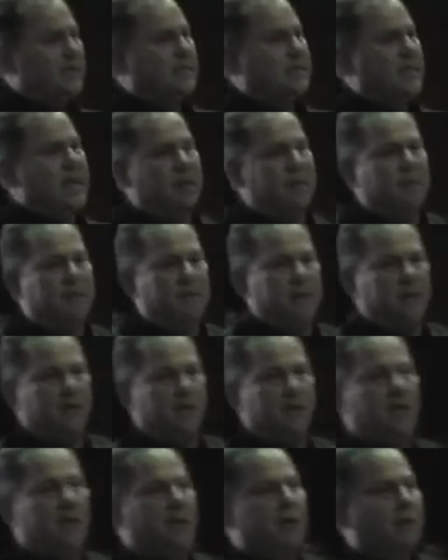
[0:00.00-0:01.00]
tempting
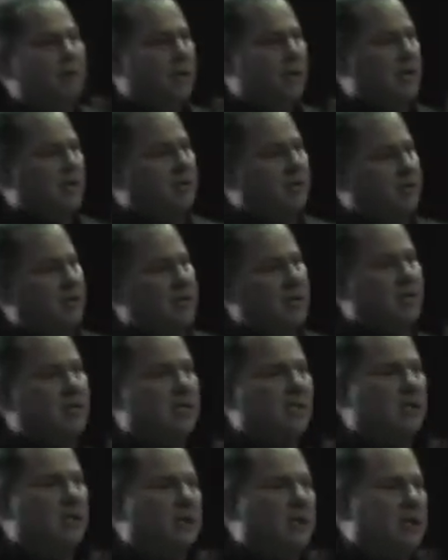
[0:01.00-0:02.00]
because there's such a
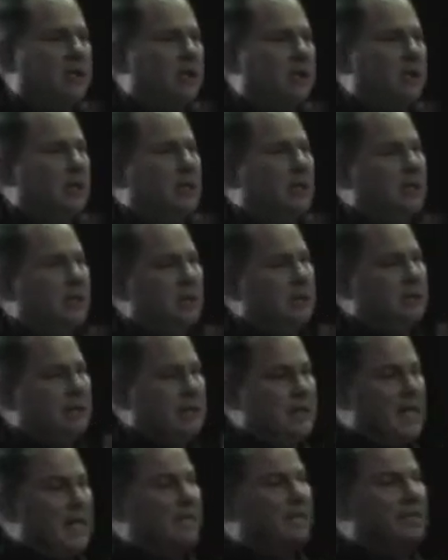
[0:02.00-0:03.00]
little
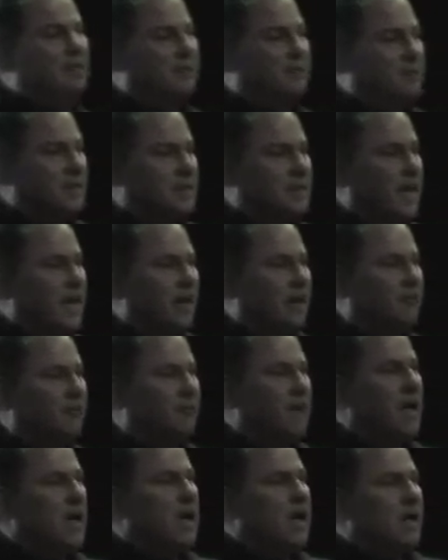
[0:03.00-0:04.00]
sense of self.
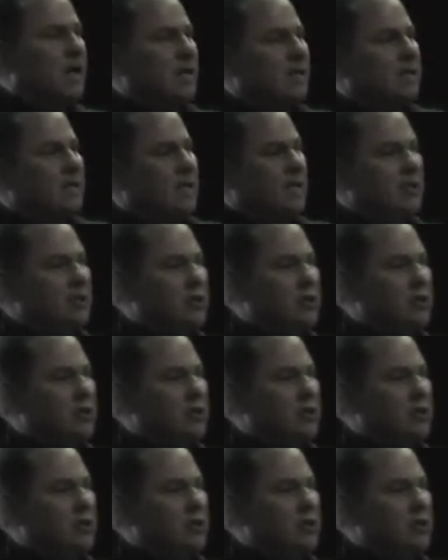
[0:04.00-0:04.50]
He says,